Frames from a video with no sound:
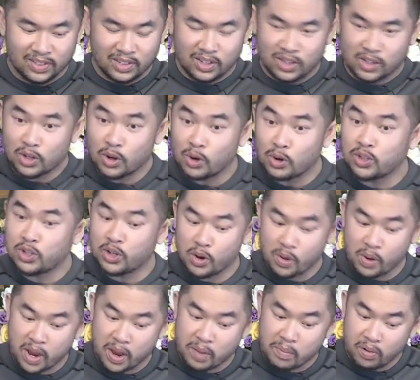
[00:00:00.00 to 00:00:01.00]
So
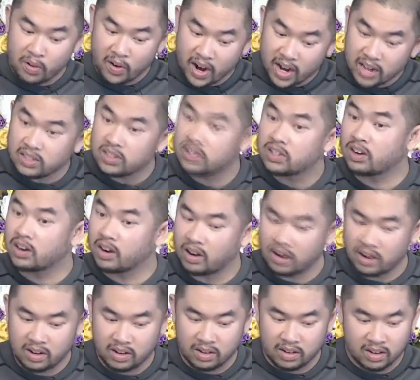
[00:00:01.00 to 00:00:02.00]
to impress
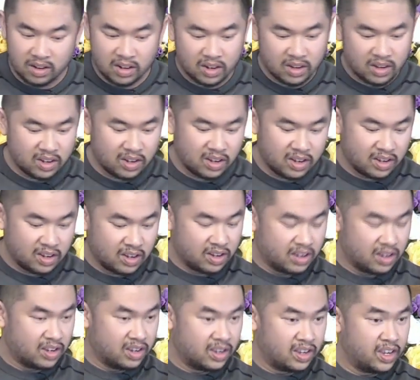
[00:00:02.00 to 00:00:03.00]
her,
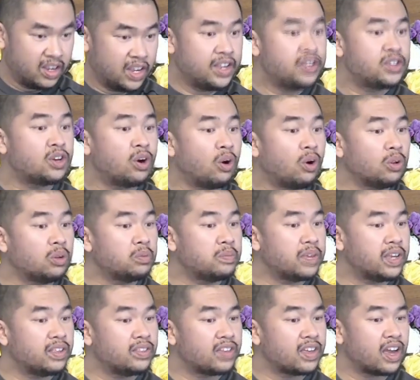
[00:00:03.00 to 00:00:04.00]
he told
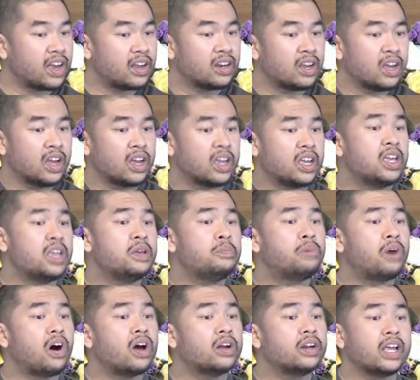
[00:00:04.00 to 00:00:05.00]
me that he
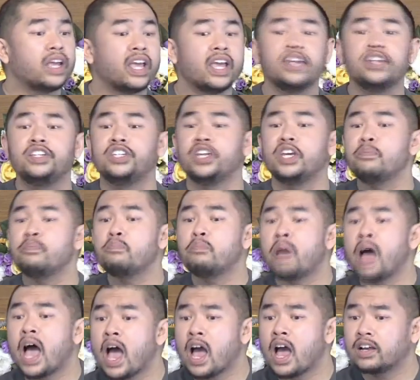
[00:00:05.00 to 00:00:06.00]
bought a gym
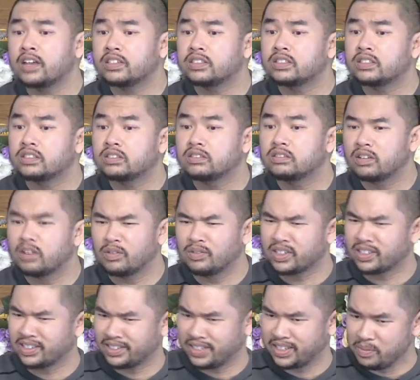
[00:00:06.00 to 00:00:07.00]
pass.
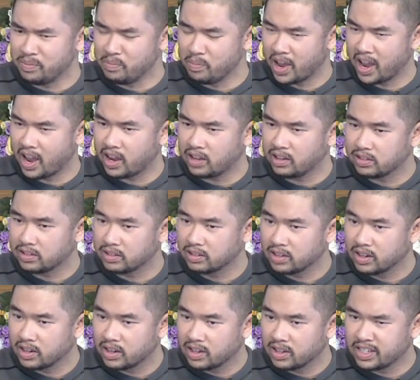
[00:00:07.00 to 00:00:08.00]
A gym pass?
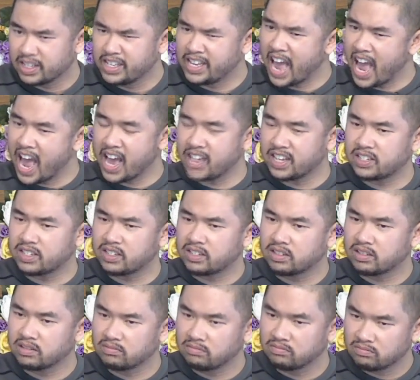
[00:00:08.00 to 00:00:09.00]
So yes,
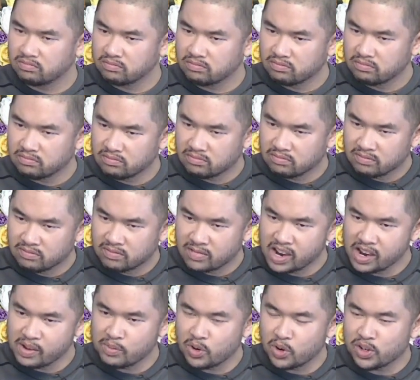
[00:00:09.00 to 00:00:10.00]

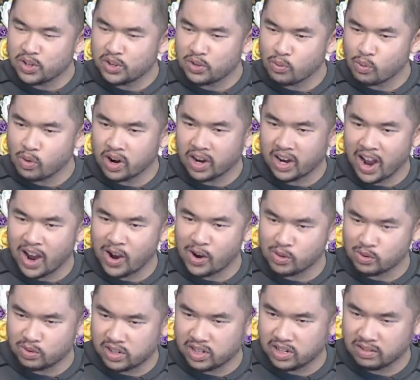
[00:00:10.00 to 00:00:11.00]
I am going to work
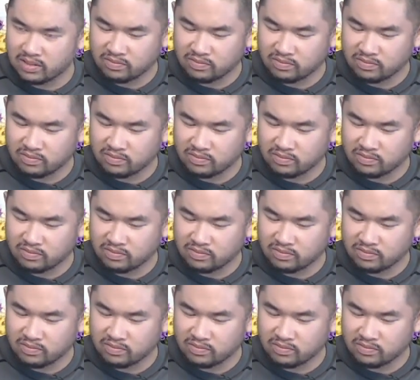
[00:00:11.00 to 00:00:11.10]
out.